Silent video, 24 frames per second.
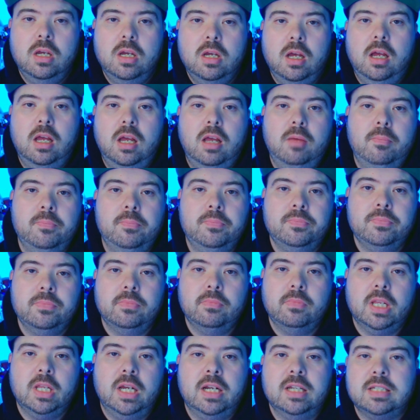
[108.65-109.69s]
and
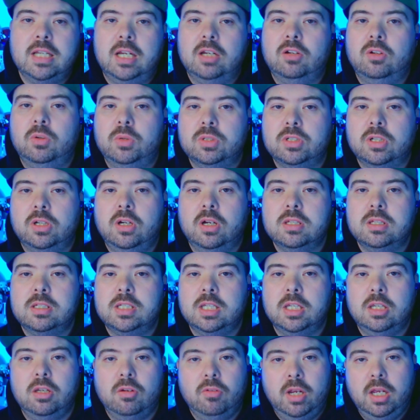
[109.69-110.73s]
as I grow as a
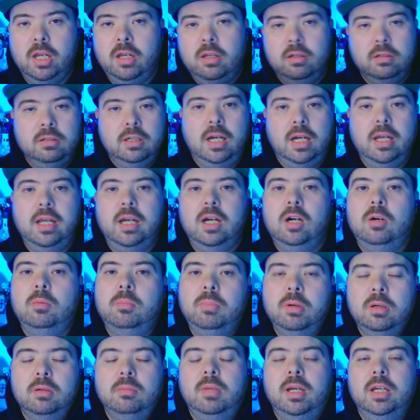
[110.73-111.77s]
content creator, I help
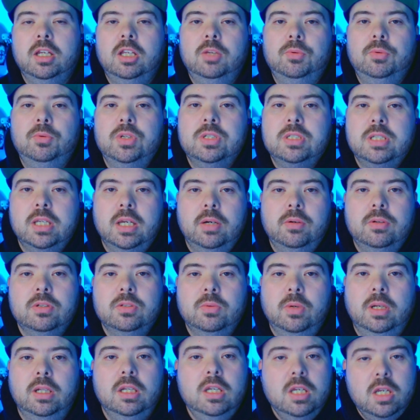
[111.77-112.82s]
my community out as
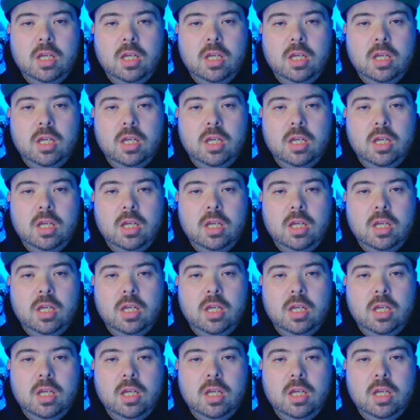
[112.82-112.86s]
well.